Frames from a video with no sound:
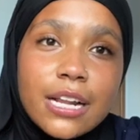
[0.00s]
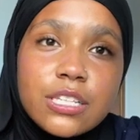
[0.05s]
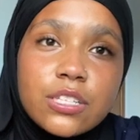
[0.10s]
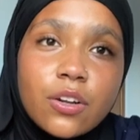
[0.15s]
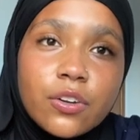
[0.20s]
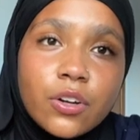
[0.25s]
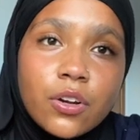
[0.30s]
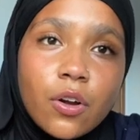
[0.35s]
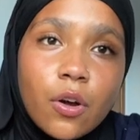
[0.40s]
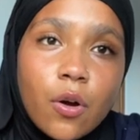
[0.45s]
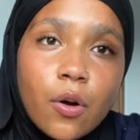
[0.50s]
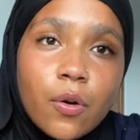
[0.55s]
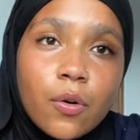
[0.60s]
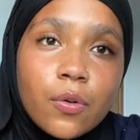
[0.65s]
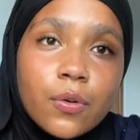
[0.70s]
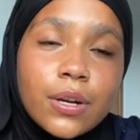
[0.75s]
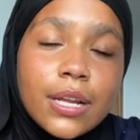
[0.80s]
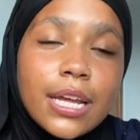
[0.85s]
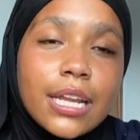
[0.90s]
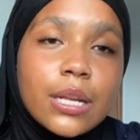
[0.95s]
on your own
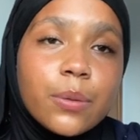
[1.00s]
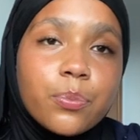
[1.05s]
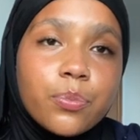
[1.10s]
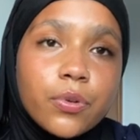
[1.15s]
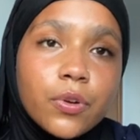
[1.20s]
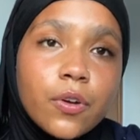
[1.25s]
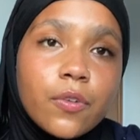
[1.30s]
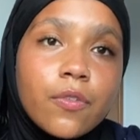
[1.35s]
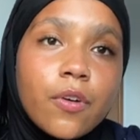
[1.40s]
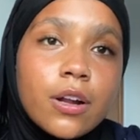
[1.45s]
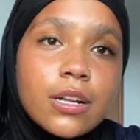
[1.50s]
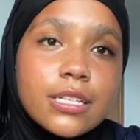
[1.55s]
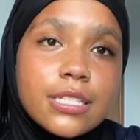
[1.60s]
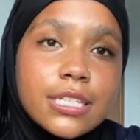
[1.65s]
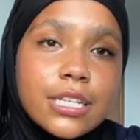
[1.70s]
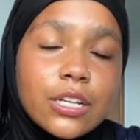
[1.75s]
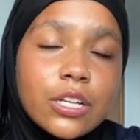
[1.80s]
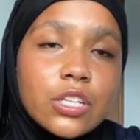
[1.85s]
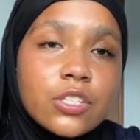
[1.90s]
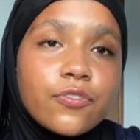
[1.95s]
and improve on
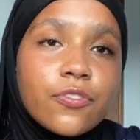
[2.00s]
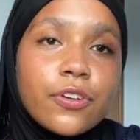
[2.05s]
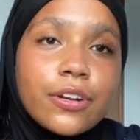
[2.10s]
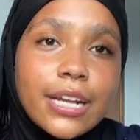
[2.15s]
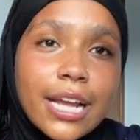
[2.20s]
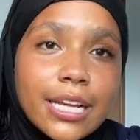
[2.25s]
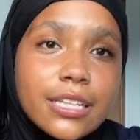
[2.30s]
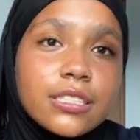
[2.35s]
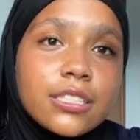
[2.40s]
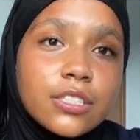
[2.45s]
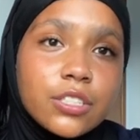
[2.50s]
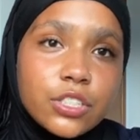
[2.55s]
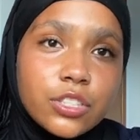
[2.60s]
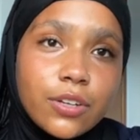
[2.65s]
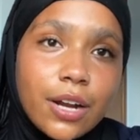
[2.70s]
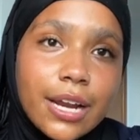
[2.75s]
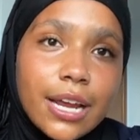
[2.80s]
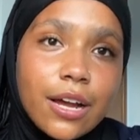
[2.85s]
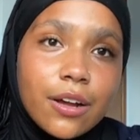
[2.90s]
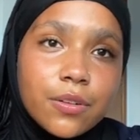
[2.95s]
skills for next year's
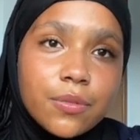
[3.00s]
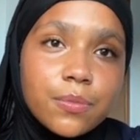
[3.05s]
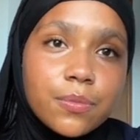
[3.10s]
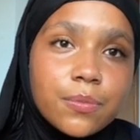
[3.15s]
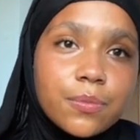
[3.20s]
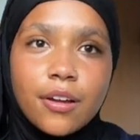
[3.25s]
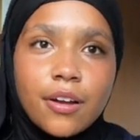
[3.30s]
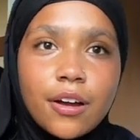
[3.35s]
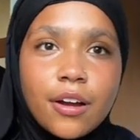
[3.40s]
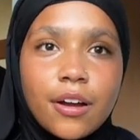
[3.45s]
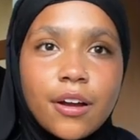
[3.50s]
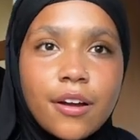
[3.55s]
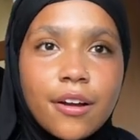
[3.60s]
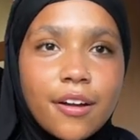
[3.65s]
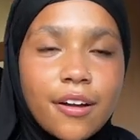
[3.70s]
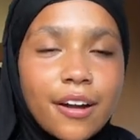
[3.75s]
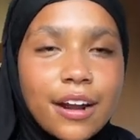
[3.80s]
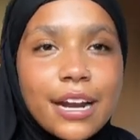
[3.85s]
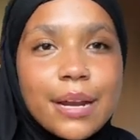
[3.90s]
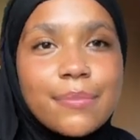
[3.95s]
tryout.
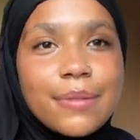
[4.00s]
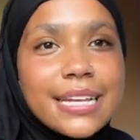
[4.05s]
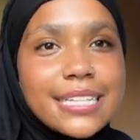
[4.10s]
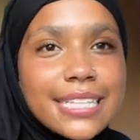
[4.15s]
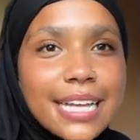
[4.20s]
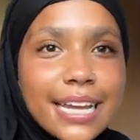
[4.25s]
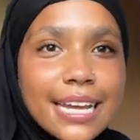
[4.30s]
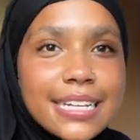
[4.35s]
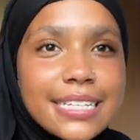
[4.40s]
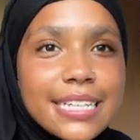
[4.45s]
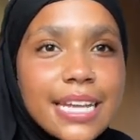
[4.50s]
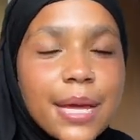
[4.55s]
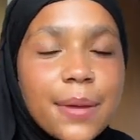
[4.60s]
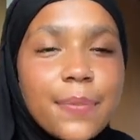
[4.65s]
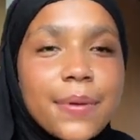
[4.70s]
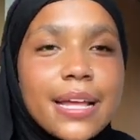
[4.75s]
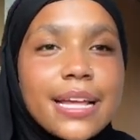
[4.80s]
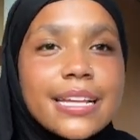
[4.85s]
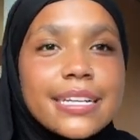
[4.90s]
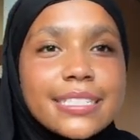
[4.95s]
Alright, and my second tip
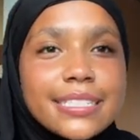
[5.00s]
is